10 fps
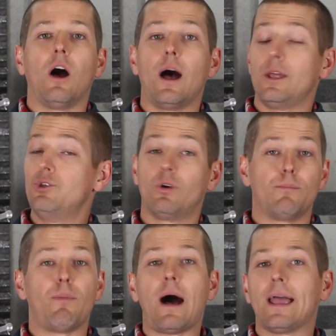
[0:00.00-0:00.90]
uh, and you
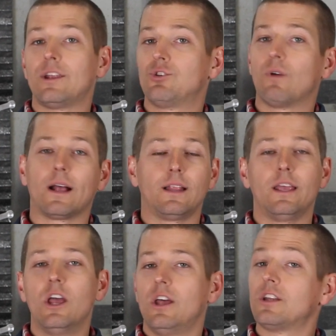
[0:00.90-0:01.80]
can buy it
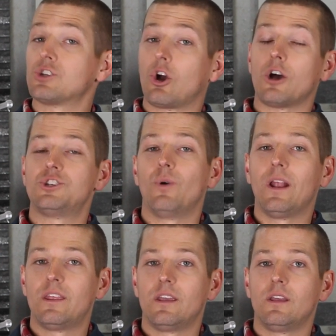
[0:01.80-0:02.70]
directly. It doesn't cost you
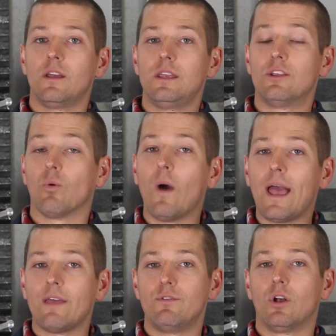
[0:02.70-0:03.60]
anything either
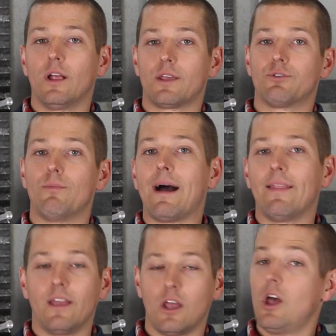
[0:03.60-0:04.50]
way if you click through my
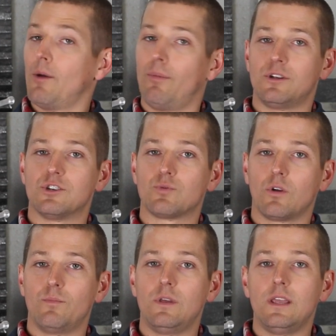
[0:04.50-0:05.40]
link, but just
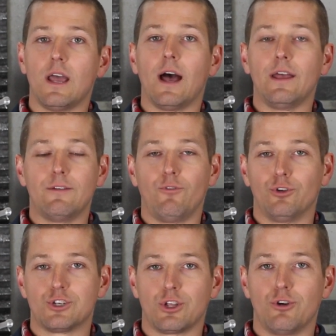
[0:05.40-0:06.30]
want to be uh, in
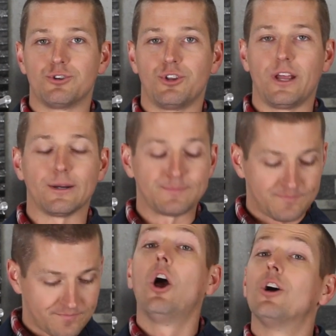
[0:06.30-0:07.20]
full disclosure there.
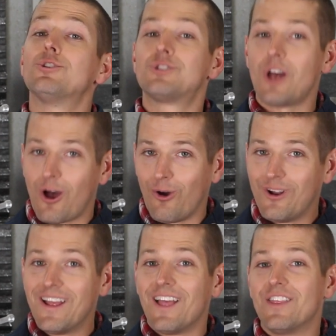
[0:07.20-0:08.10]

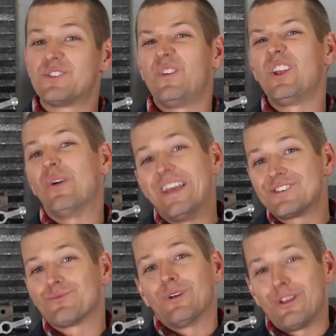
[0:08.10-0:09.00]
So this video
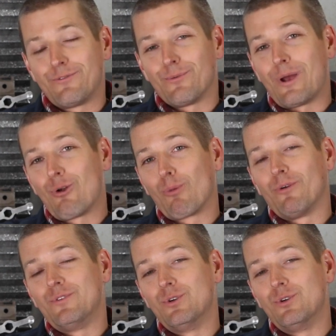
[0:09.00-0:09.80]
isn't really for my normal